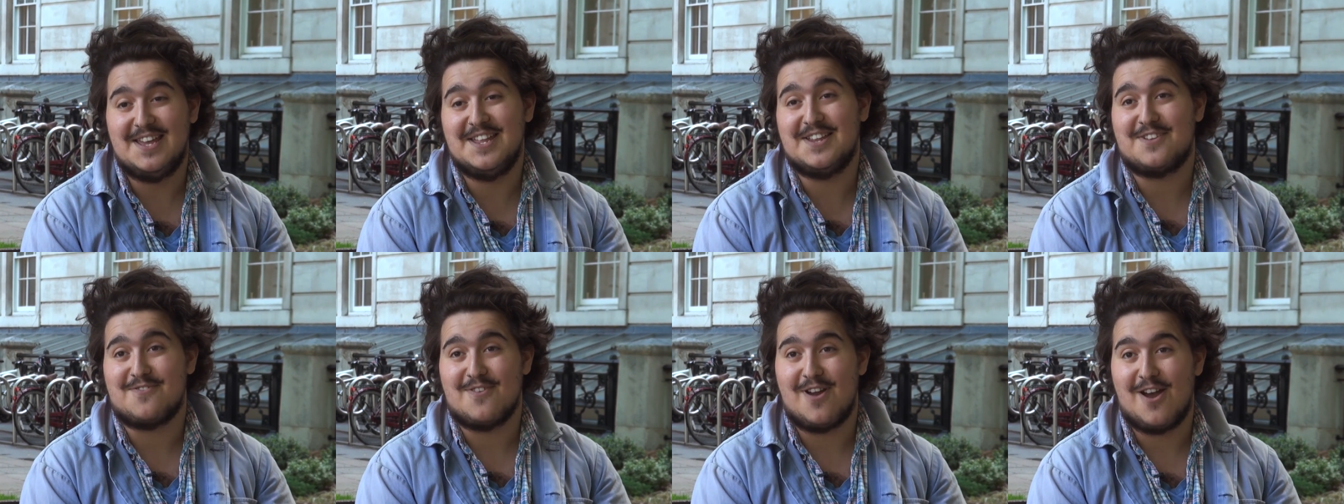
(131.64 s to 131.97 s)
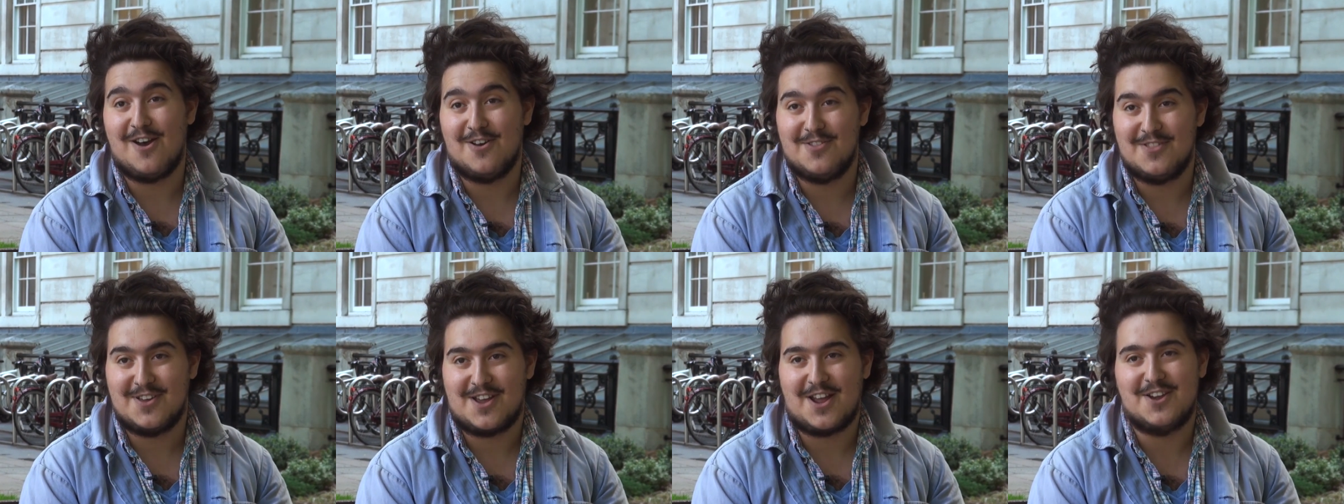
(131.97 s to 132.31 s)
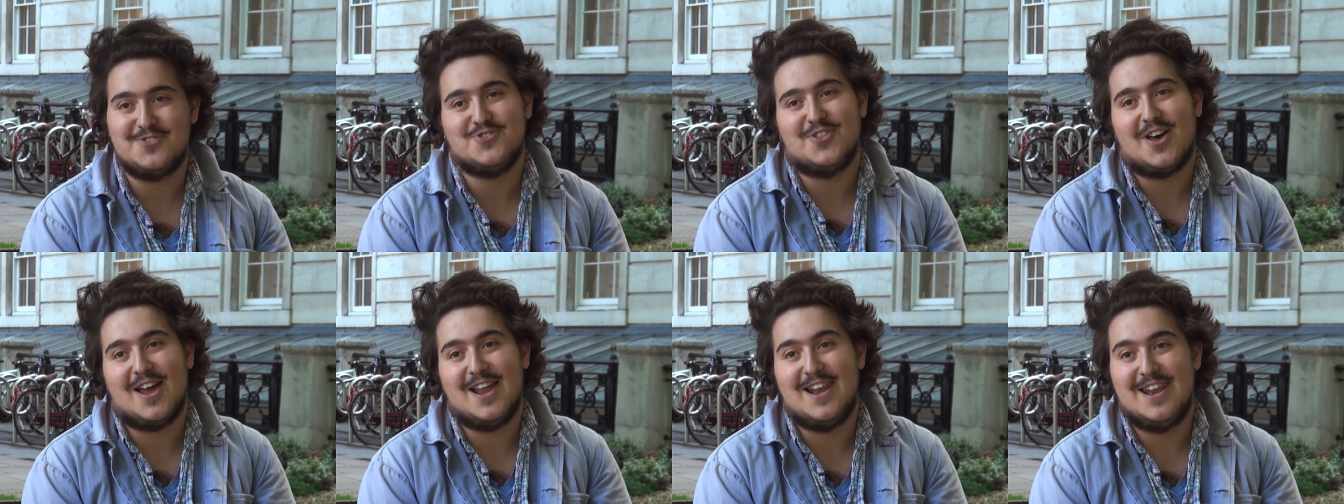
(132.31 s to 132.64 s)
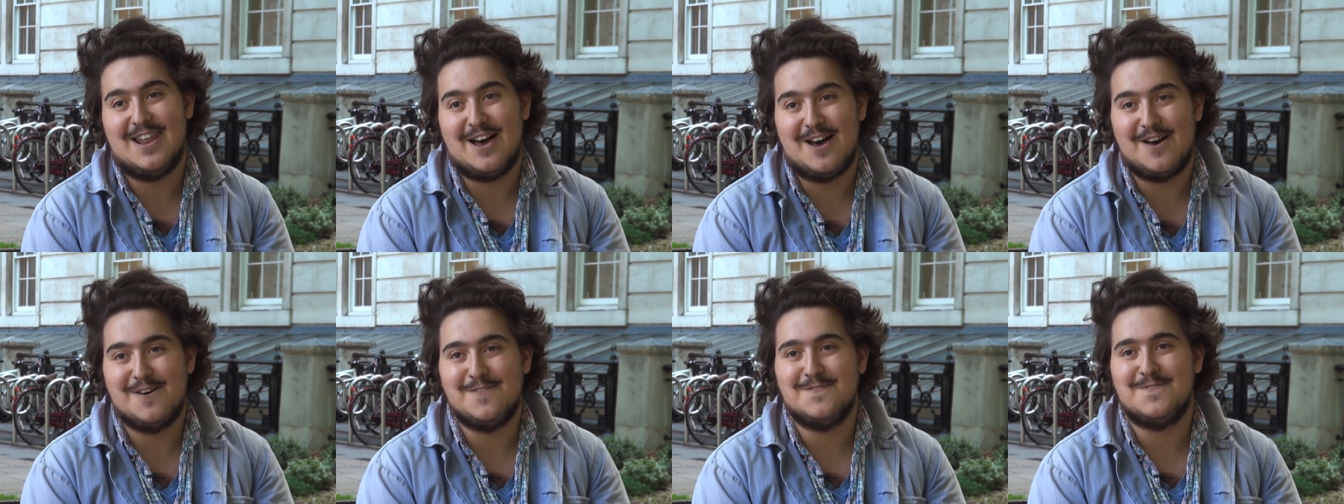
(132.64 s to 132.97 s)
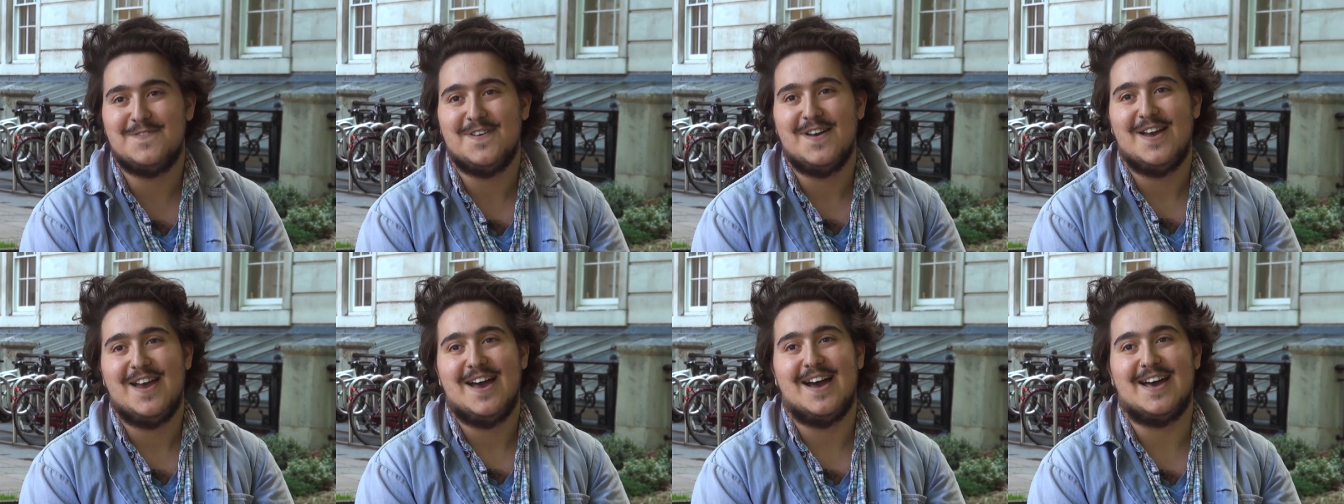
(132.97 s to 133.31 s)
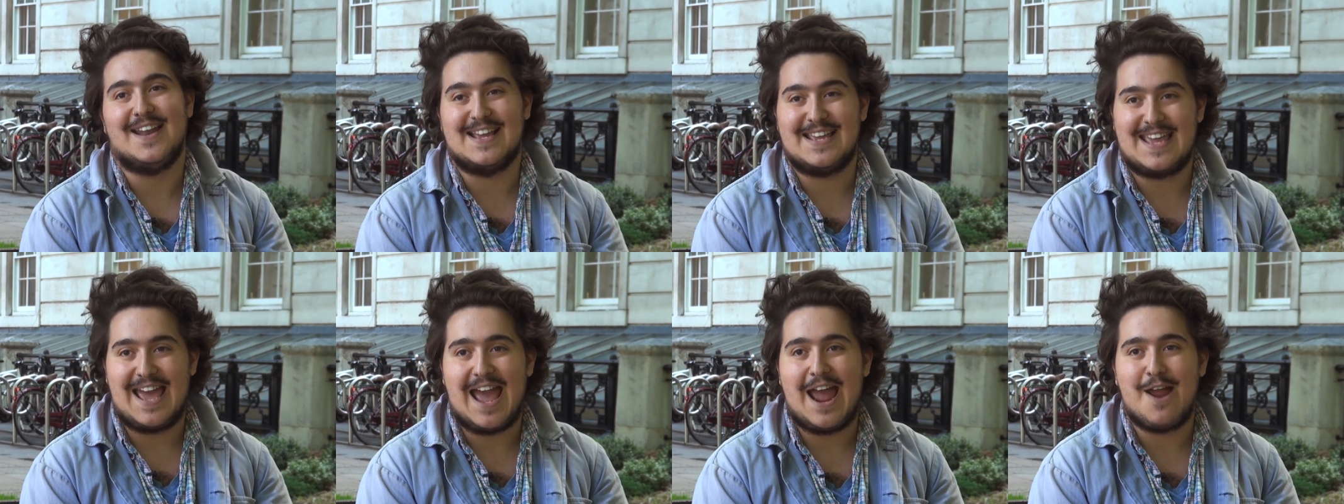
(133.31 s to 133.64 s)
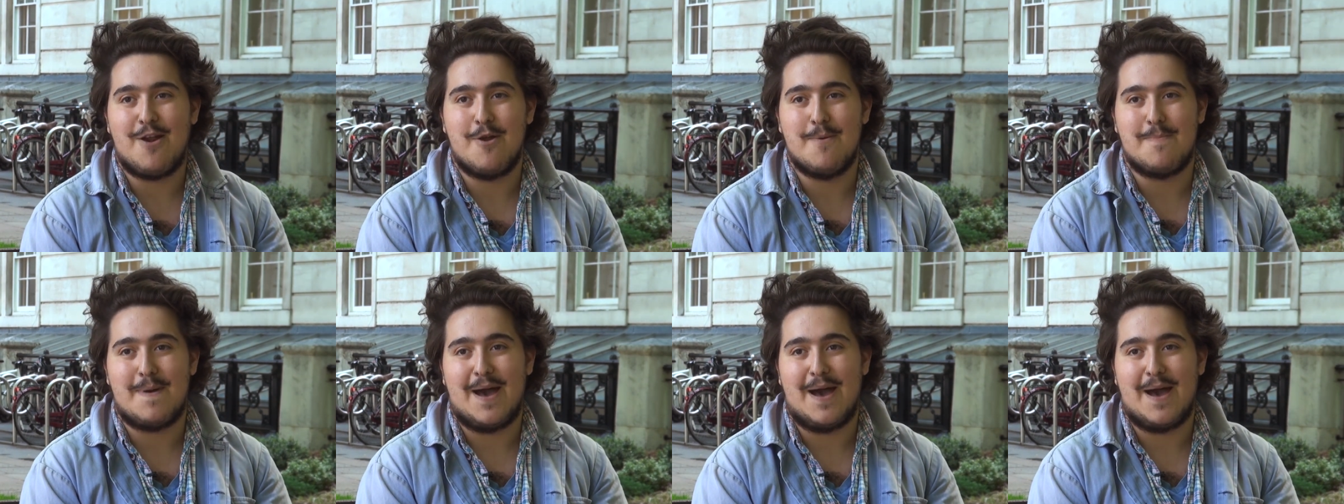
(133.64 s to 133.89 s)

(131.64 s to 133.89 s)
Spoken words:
Israel, the country that I love and I care